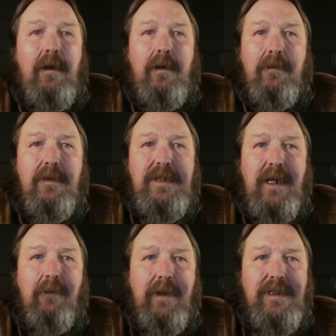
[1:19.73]
The
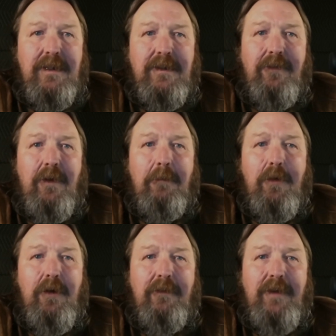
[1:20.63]
second reason is for
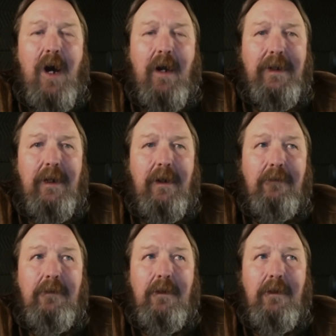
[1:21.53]
improved audio.